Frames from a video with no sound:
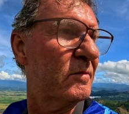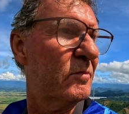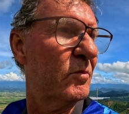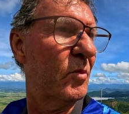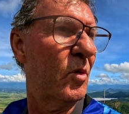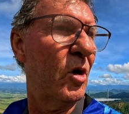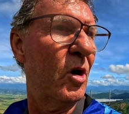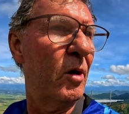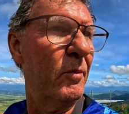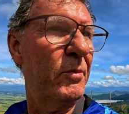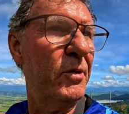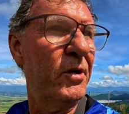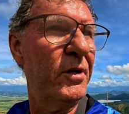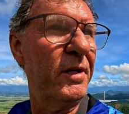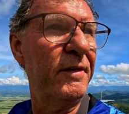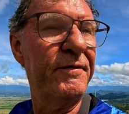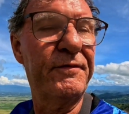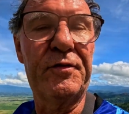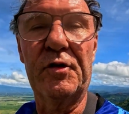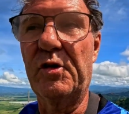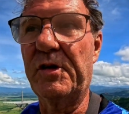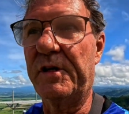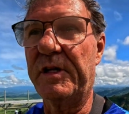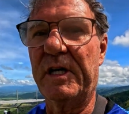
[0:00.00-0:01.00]
more
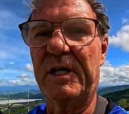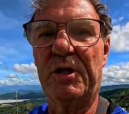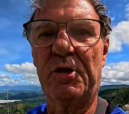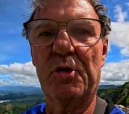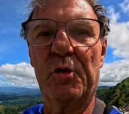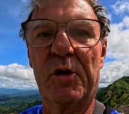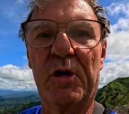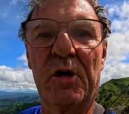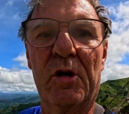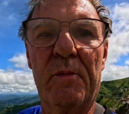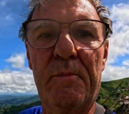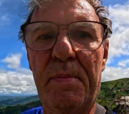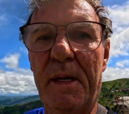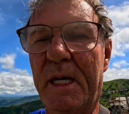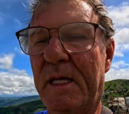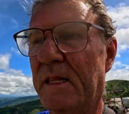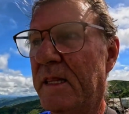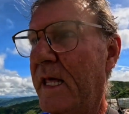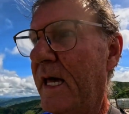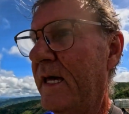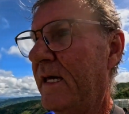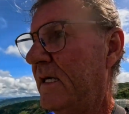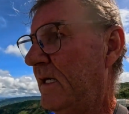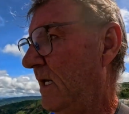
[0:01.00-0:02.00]
beautiful. They're doing a big
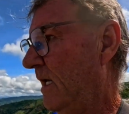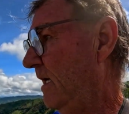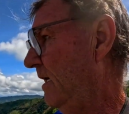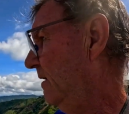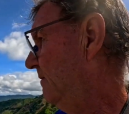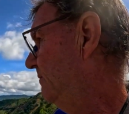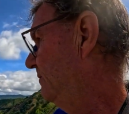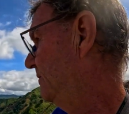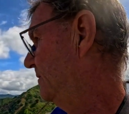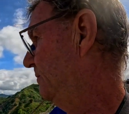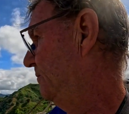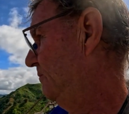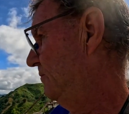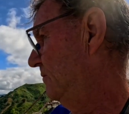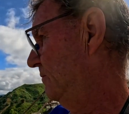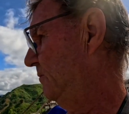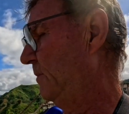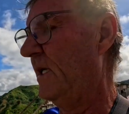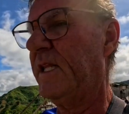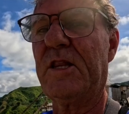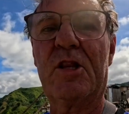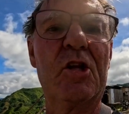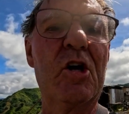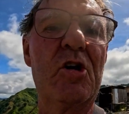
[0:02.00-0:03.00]
deck here. A
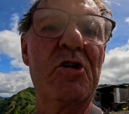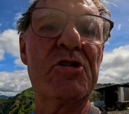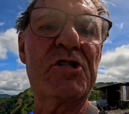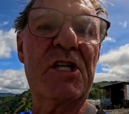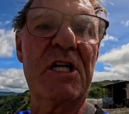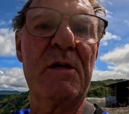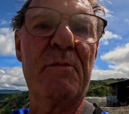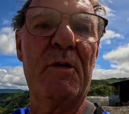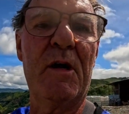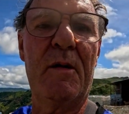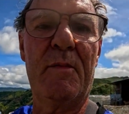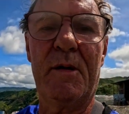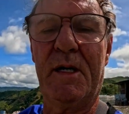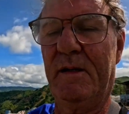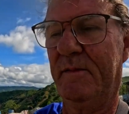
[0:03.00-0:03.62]
bit noisy maybe.